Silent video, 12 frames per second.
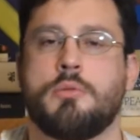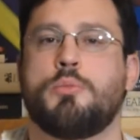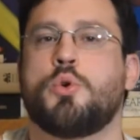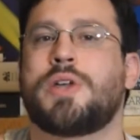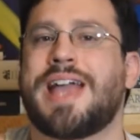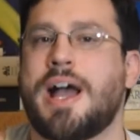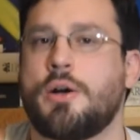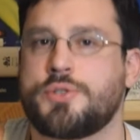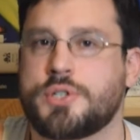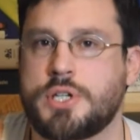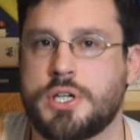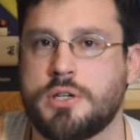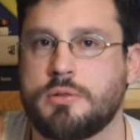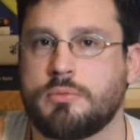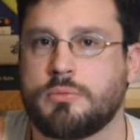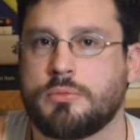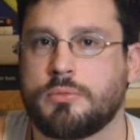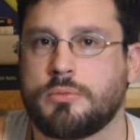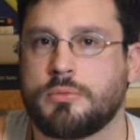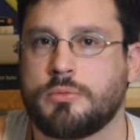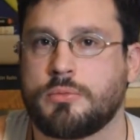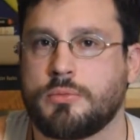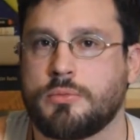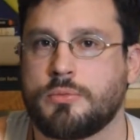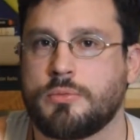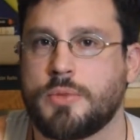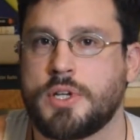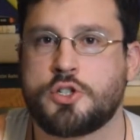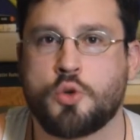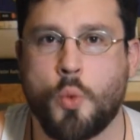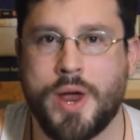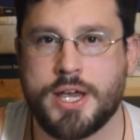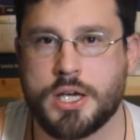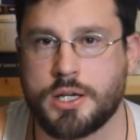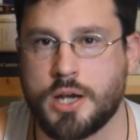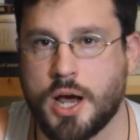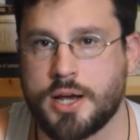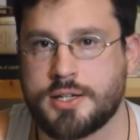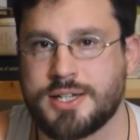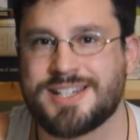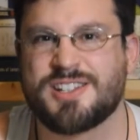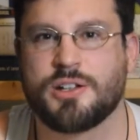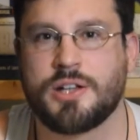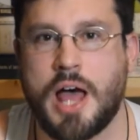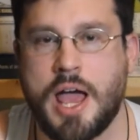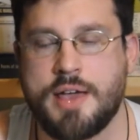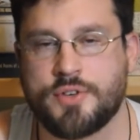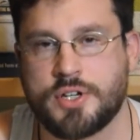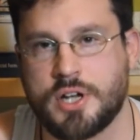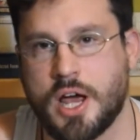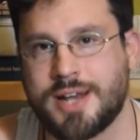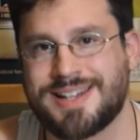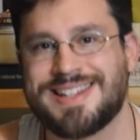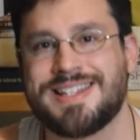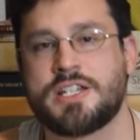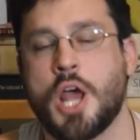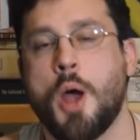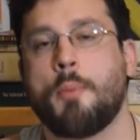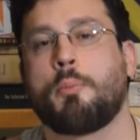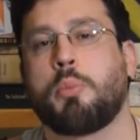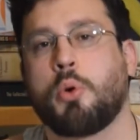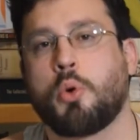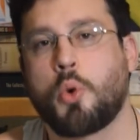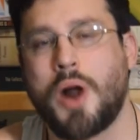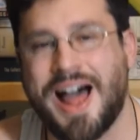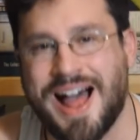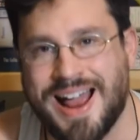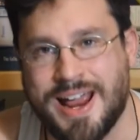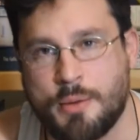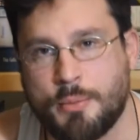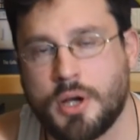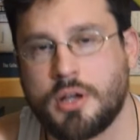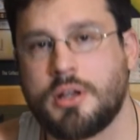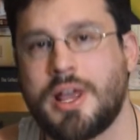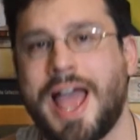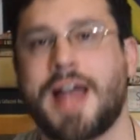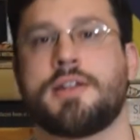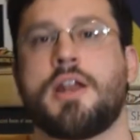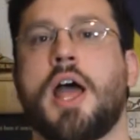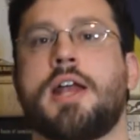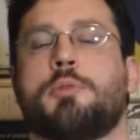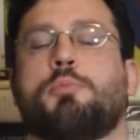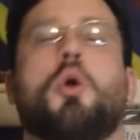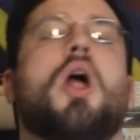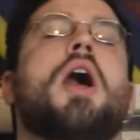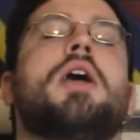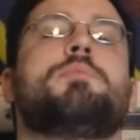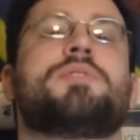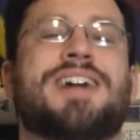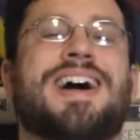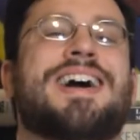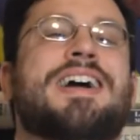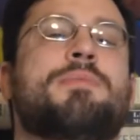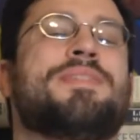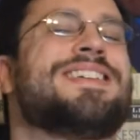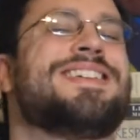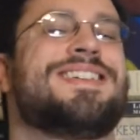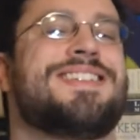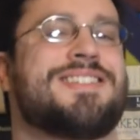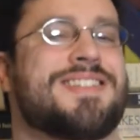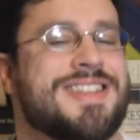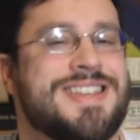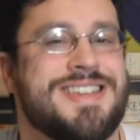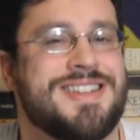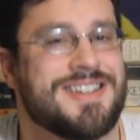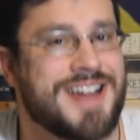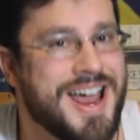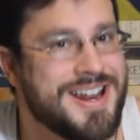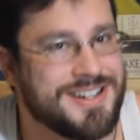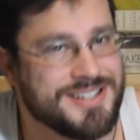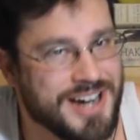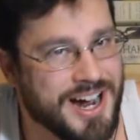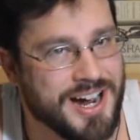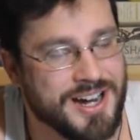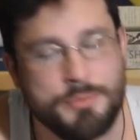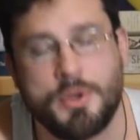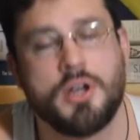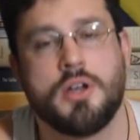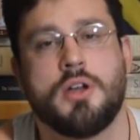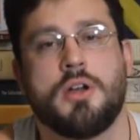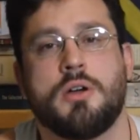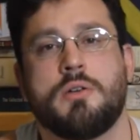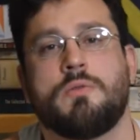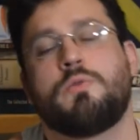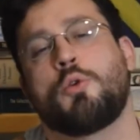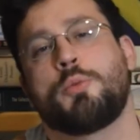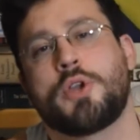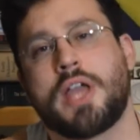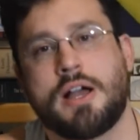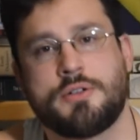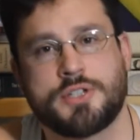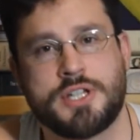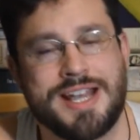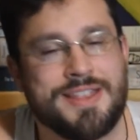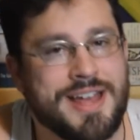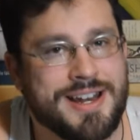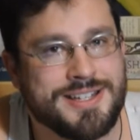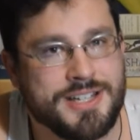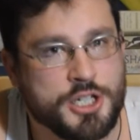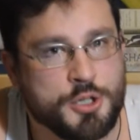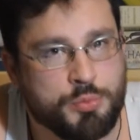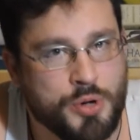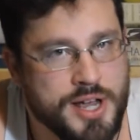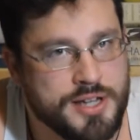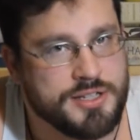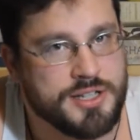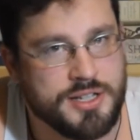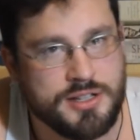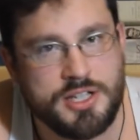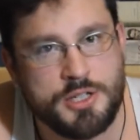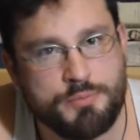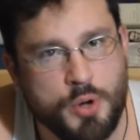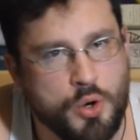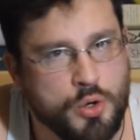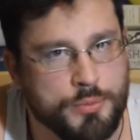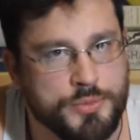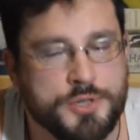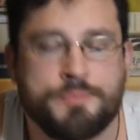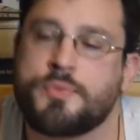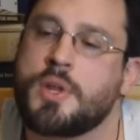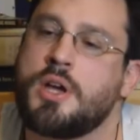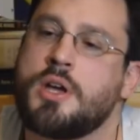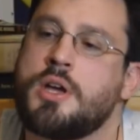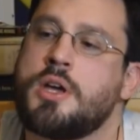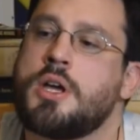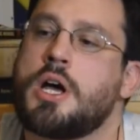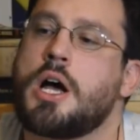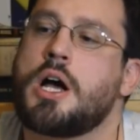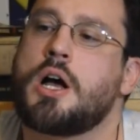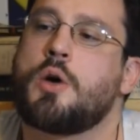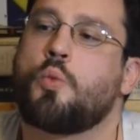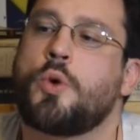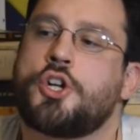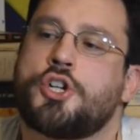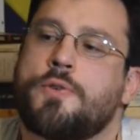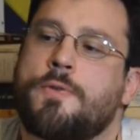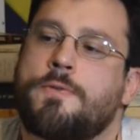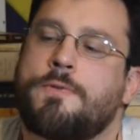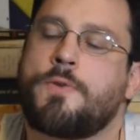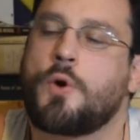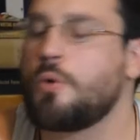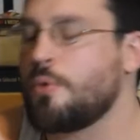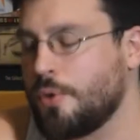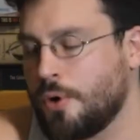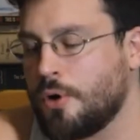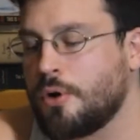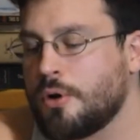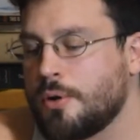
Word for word: Bukowski is awake at night, is alive at night, is prime at night. Prime time is the night time for Bukowski, and that is expressed in these poems, uh, which further